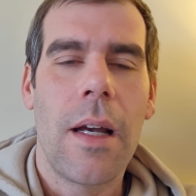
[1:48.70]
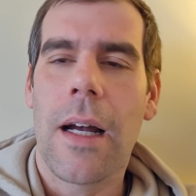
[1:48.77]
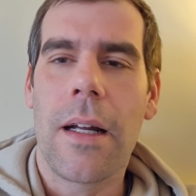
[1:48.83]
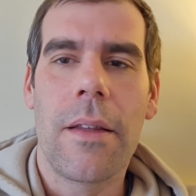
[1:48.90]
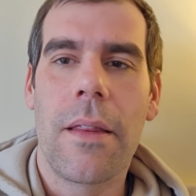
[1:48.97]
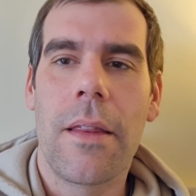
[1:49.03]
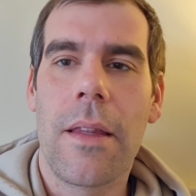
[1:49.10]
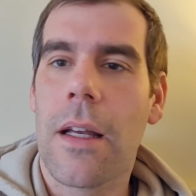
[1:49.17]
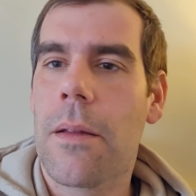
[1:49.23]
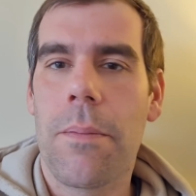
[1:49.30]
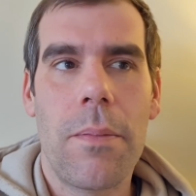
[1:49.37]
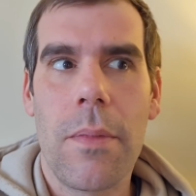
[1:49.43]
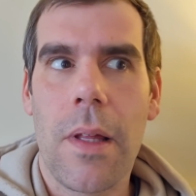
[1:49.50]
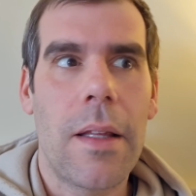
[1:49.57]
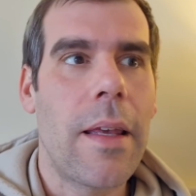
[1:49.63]
And
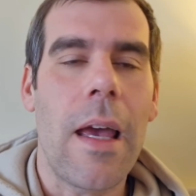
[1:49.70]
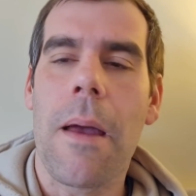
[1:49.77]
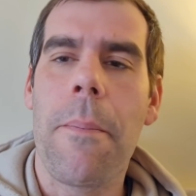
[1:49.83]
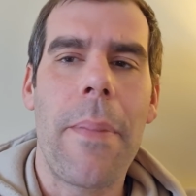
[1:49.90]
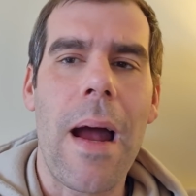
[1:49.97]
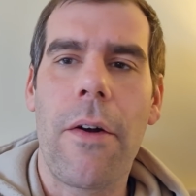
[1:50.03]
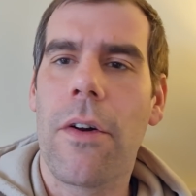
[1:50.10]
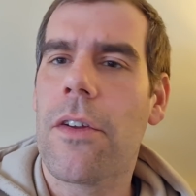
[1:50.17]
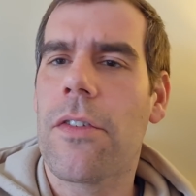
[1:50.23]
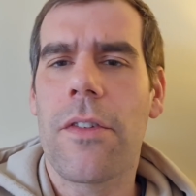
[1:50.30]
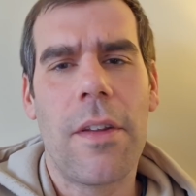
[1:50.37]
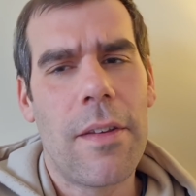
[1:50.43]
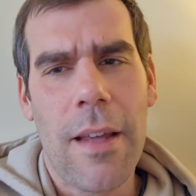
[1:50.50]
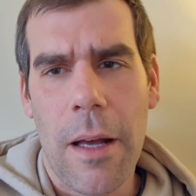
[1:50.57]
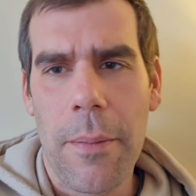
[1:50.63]
they'd get
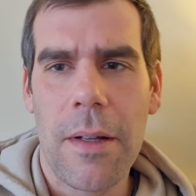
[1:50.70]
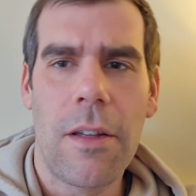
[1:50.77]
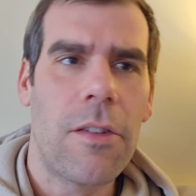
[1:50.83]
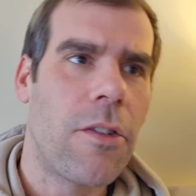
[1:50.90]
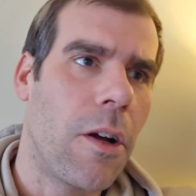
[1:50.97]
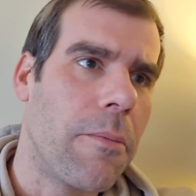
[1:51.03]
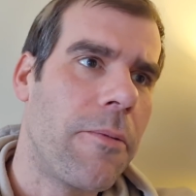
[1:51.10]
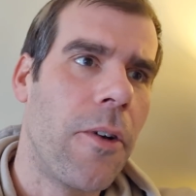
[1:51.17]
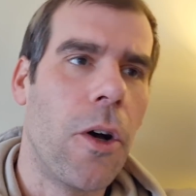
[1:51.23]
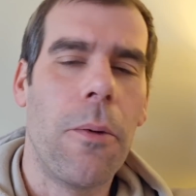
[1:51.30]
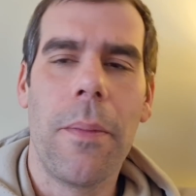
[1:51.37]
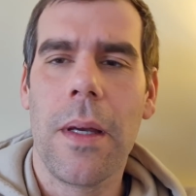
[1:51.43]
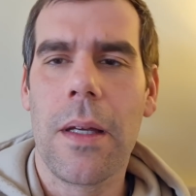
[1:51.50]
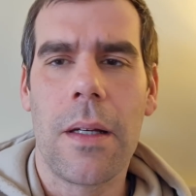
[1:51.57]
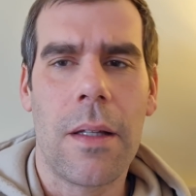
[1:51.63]
embarrassed and tell me to stop
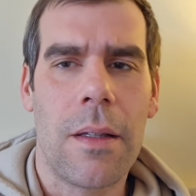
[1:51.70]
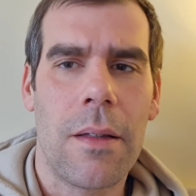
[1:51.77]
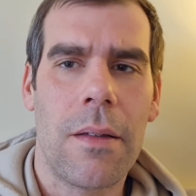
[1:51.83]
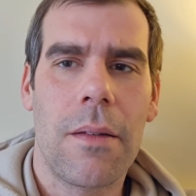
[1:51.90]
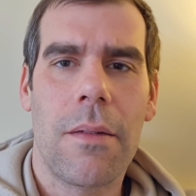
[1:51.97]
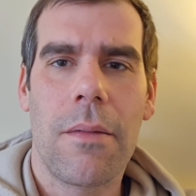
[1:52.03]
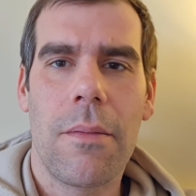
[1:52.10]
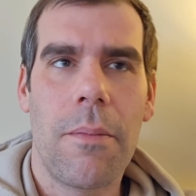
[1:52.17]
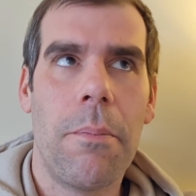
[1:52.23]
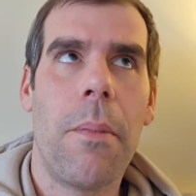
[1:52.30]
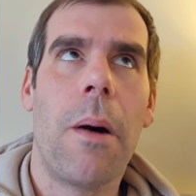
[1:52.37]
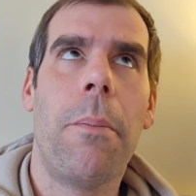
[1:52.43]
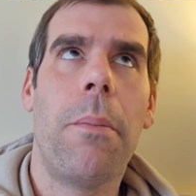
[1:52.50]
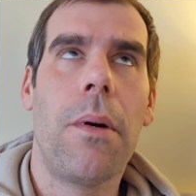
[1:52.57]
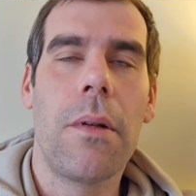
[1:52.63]
filming and
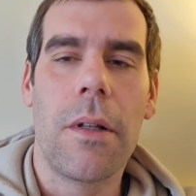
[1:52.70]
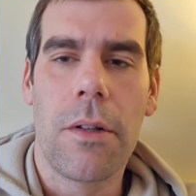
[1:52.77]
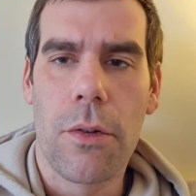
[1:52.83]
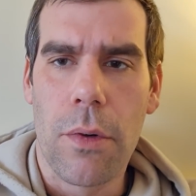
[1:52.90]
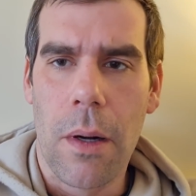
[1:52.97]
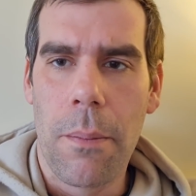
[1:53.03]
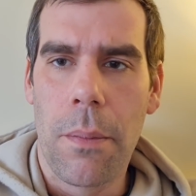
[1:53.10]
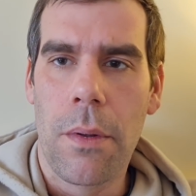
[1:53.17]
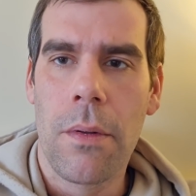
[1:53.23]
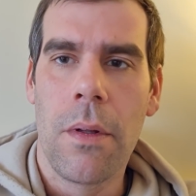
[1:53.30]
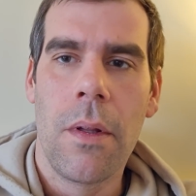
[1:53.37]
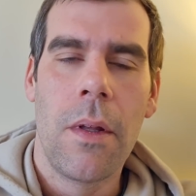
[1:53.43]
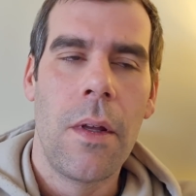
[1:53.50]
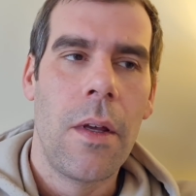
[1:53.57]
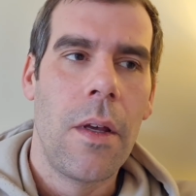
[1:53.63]
mumble and grumble.
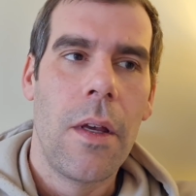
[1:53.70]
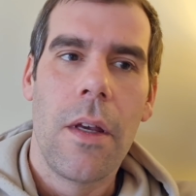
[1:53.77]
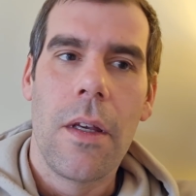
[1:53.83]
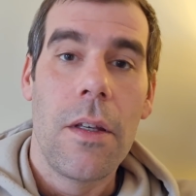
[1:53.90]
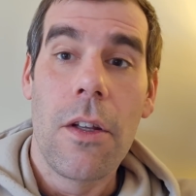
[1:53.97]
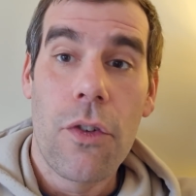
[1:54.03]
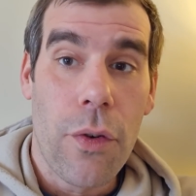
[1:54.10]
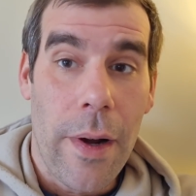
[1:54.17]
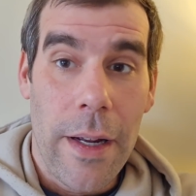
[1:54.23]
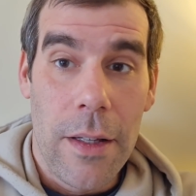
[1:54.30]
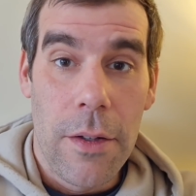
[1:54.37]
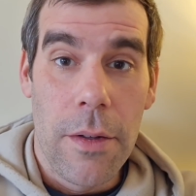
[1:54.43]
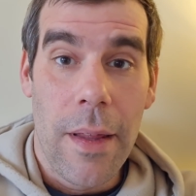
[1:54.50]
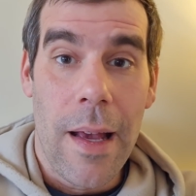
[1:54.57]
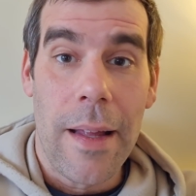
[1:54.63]
You try
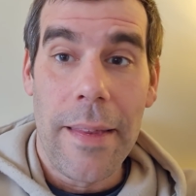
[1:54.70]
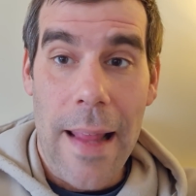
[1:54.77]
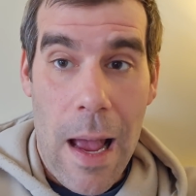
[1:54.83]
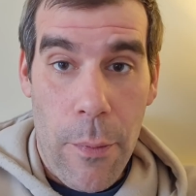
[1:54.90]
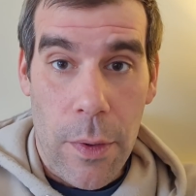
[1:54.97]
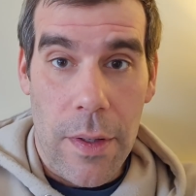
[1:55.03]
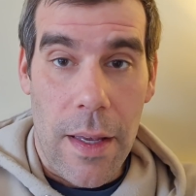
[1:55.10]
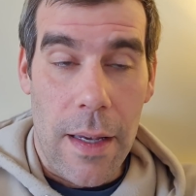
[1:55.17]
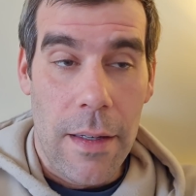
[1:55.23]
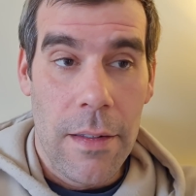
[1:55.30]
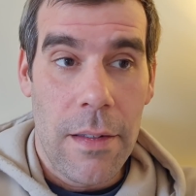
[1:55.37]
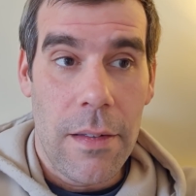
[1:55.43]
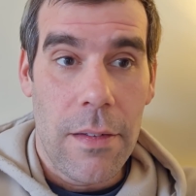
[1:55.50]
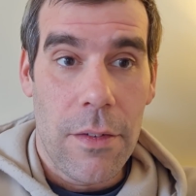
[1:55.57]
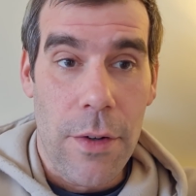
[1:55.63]
and do that
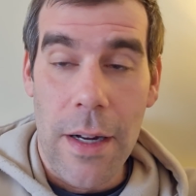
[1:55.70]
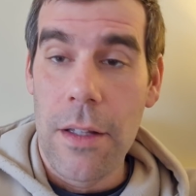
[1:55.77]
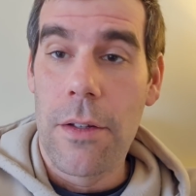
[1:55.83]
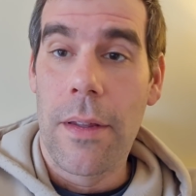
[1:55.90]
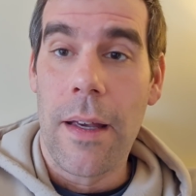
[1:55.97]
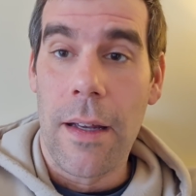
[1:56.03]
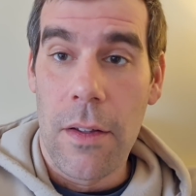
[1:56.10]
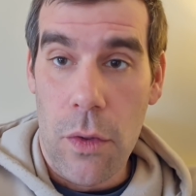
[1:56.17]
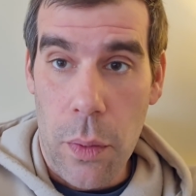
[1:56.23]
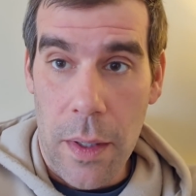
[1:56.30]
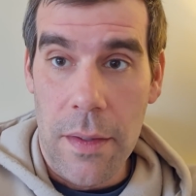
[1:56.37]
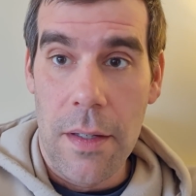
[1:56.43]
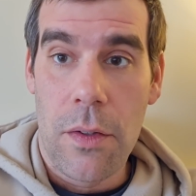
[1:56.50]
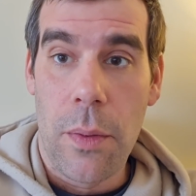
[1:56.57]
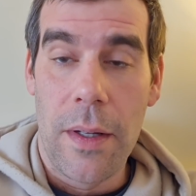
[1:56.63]
nowadays, try and do that in
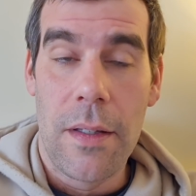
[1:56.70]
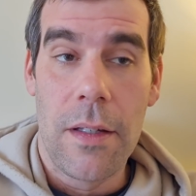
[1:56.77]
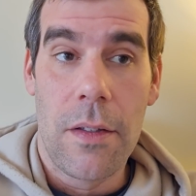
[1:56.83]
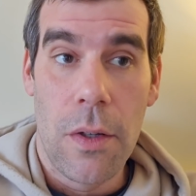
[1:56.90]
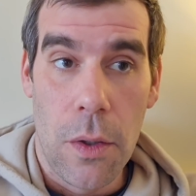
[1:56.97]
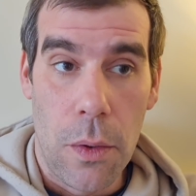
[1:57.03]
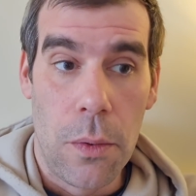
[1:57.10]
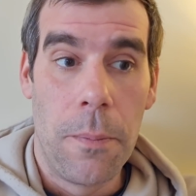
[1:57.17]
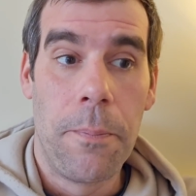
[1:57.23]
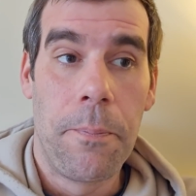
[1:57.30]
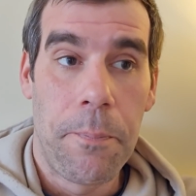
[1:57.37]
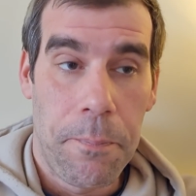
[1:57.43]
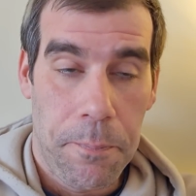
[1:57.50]
2022,